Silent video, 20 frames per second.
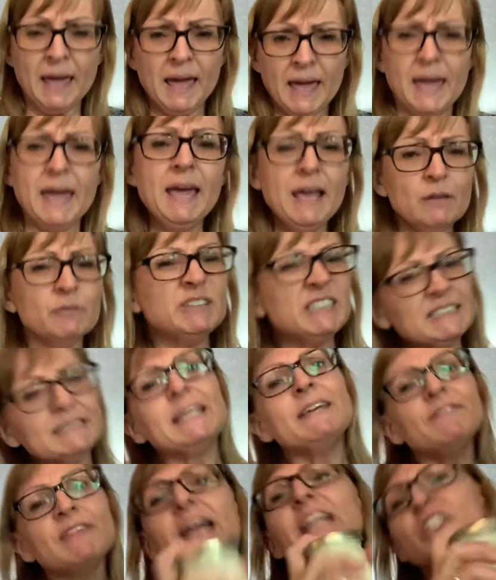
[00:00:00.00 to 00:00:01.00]
And just
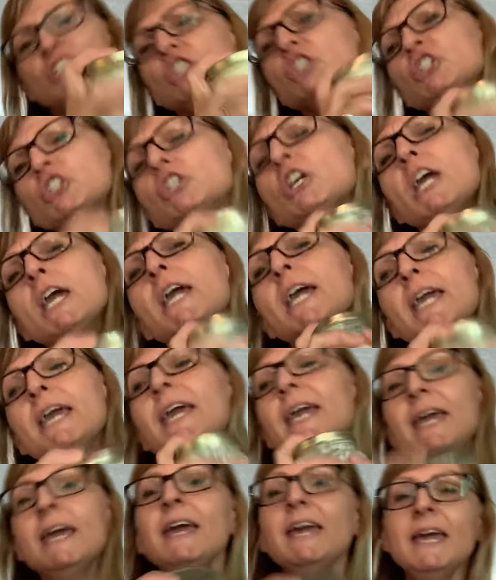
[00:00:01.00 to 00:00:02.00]
give that
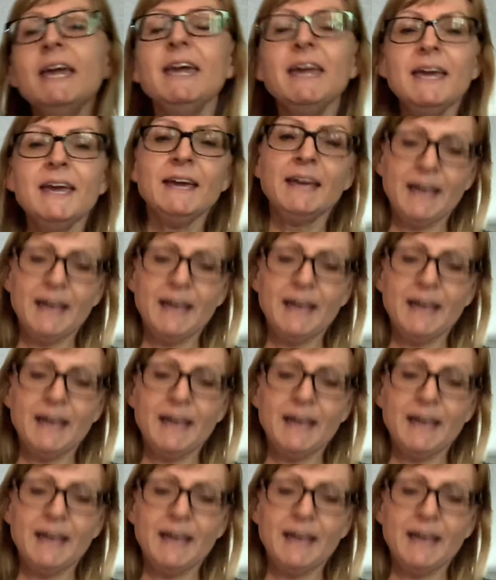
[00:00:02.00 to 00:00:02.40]
shake,